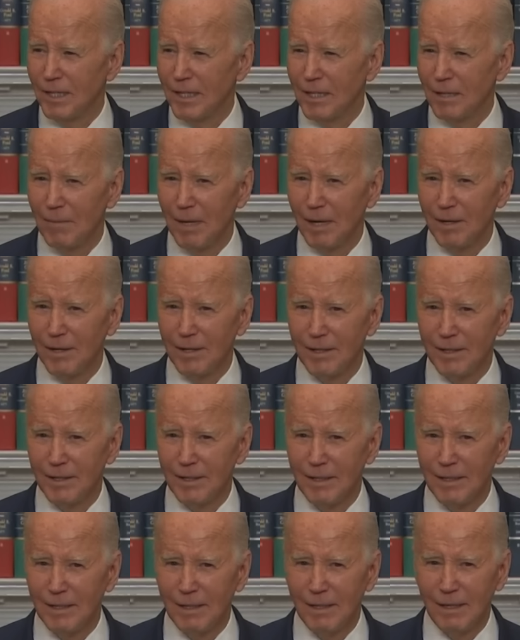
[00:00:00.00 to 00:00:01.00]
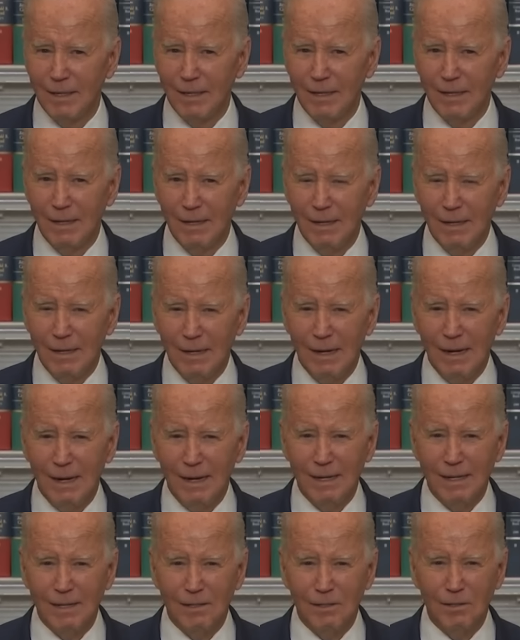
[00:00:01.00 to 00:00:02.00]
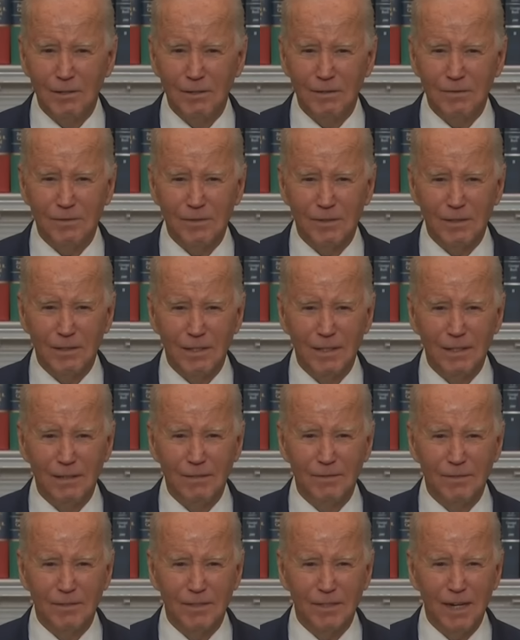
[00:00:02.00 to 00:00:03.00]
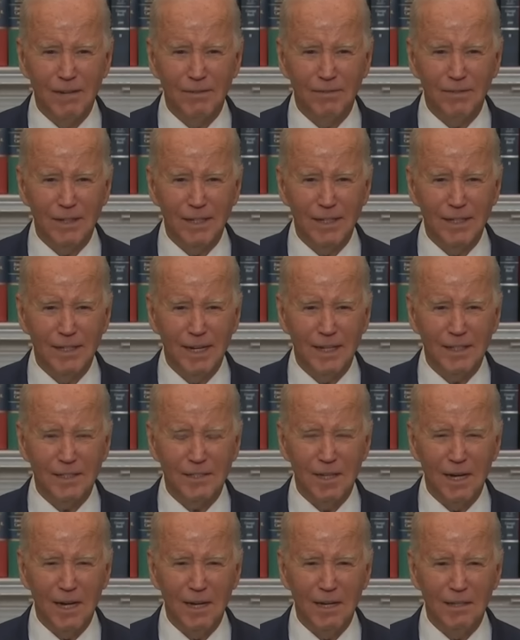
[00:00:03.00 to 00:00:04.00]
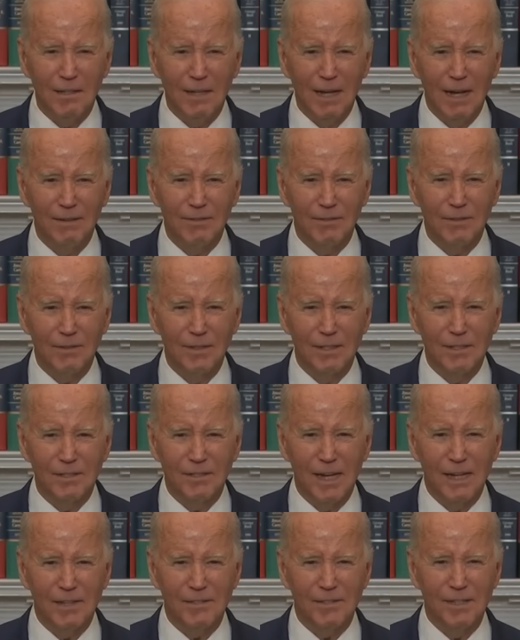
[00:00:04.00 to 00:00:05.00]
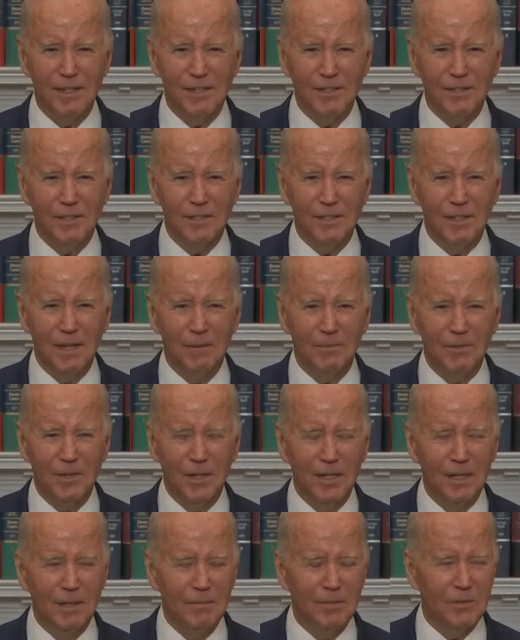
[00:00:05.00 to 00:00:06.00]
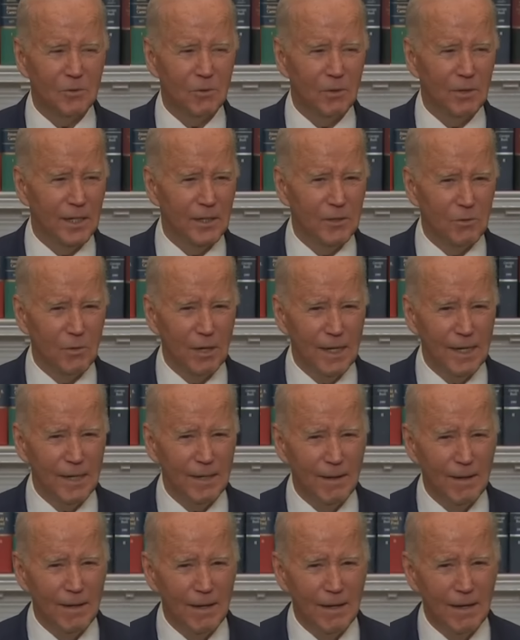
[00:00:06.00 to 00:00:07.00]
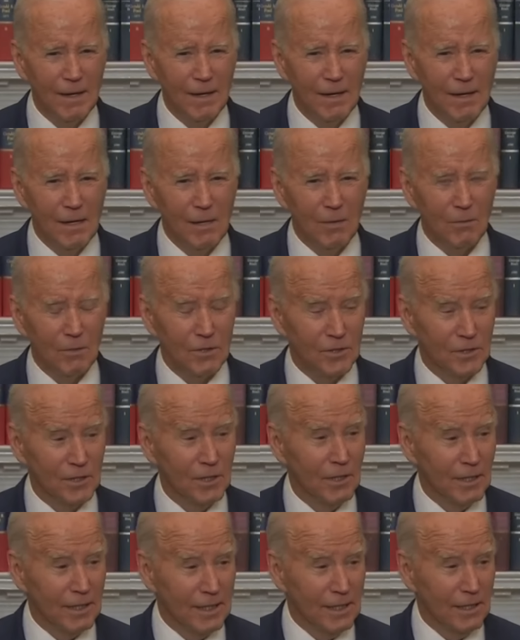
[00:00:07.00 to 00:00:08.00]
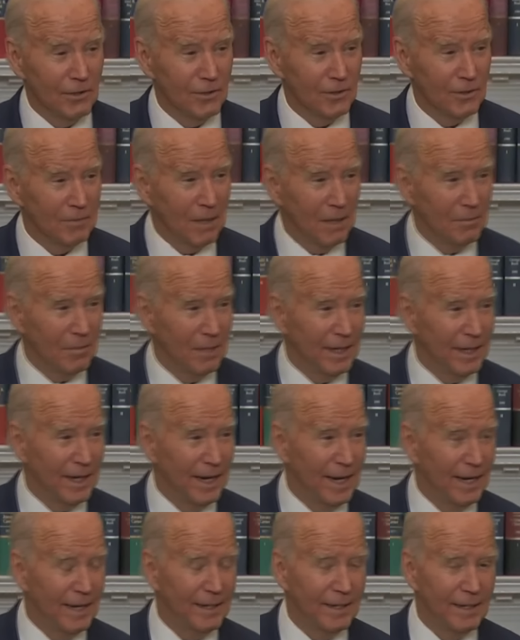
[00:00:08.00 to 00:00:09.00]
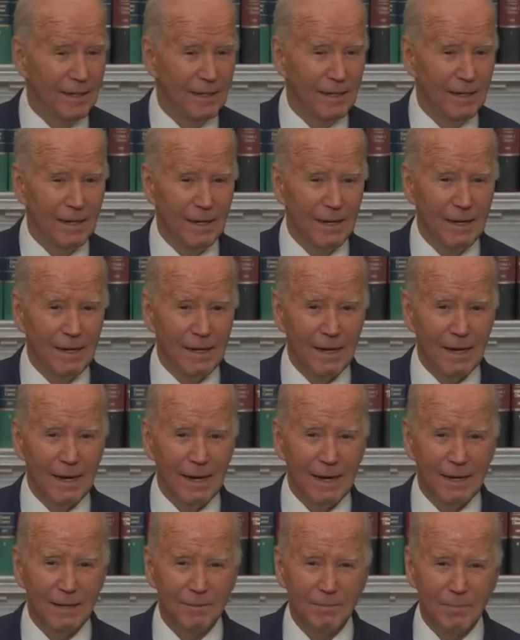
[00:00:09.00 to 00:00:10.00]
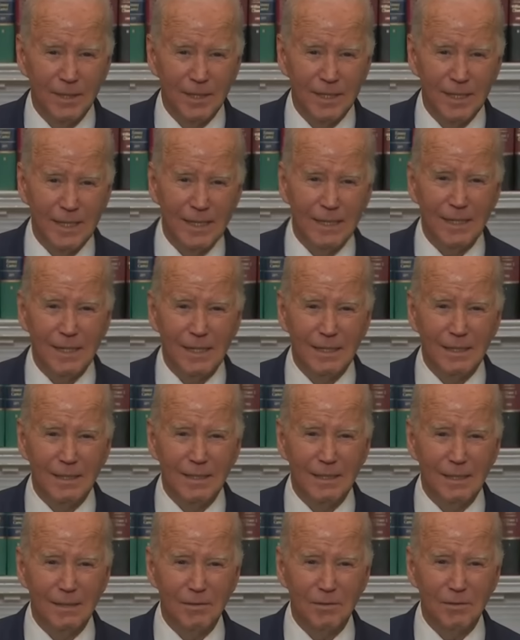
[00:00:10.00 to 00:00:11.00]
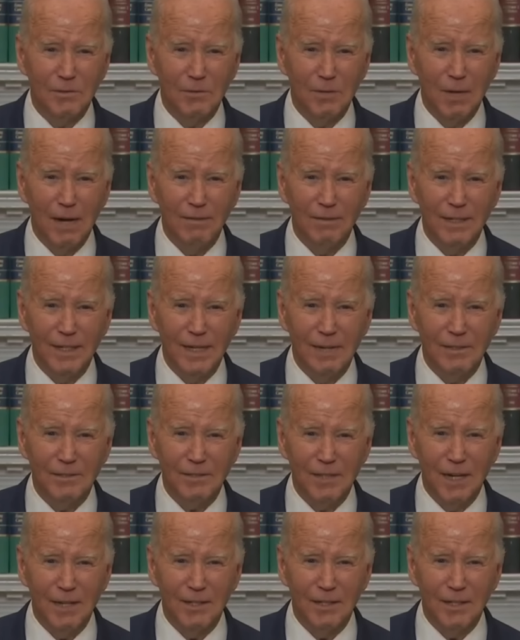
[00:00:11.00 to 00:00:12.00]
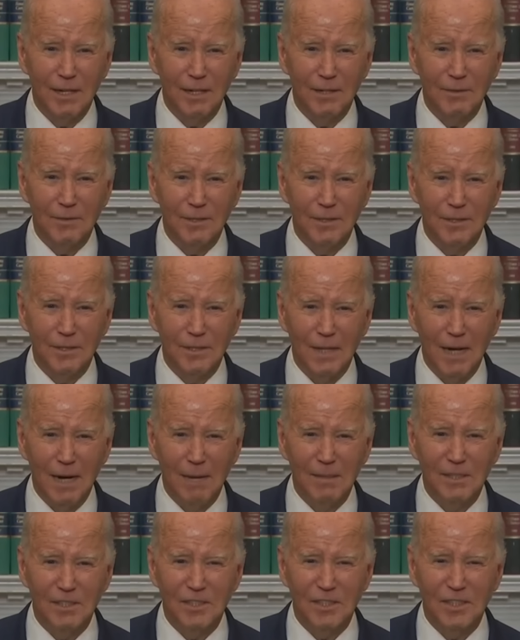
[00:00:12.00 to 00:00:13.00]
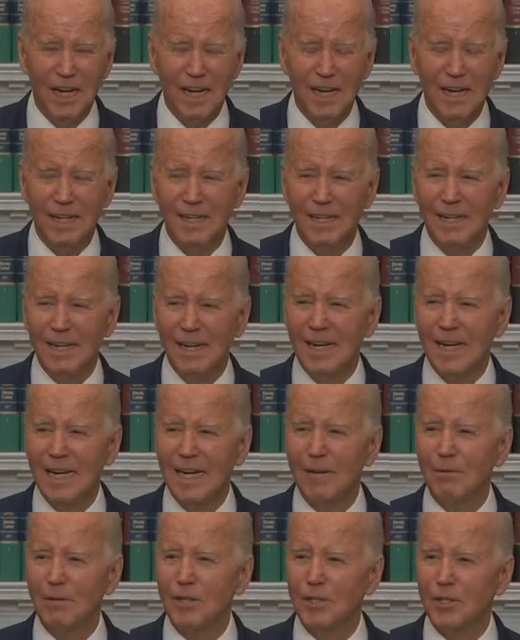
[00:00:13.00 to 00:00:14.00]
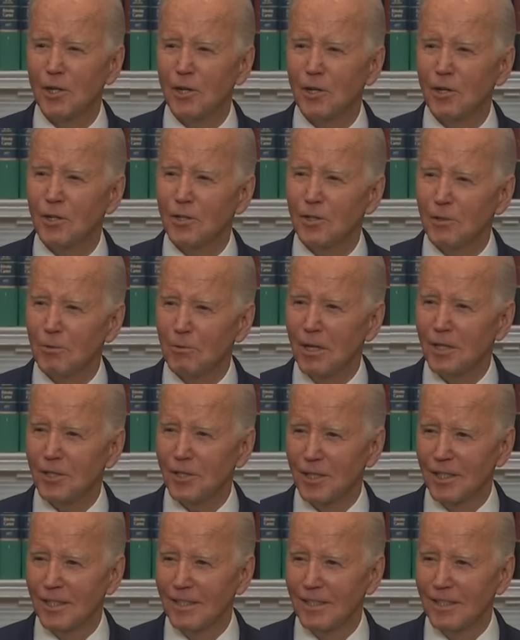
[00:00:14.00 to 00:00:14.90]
about it. And he could have lived safely in exile after the assassination attempt on him in 2020, which nearly killed him, I might add. But he was traveling outside the country at the time. Instead, he returned to Russia.